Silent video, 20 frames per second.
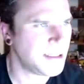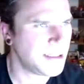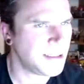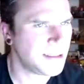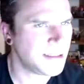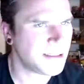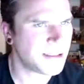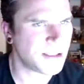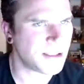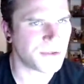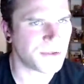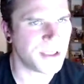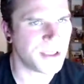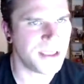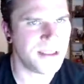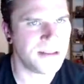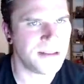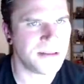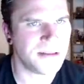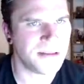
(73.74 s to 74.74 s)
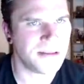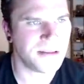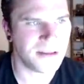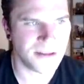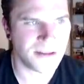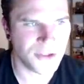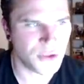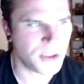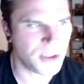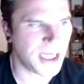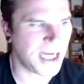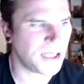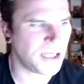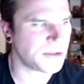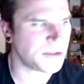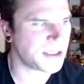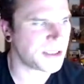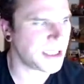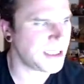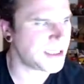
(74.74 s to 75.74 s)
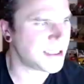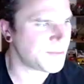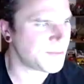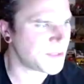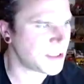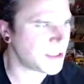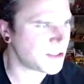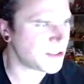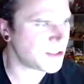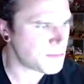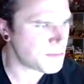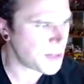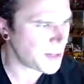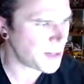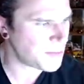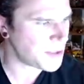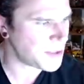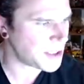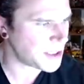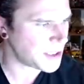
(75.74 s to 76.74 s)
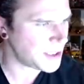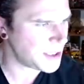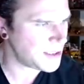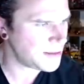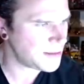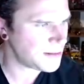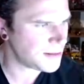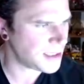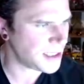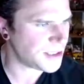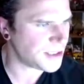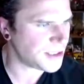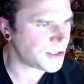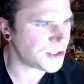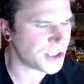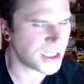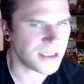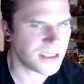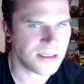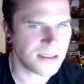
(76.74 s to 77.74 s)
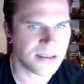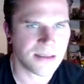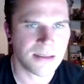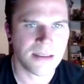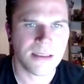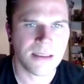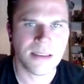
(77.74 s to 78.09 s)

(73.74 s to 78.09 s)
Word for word: Sorry, you cannot say something so publicly, ladies and gents,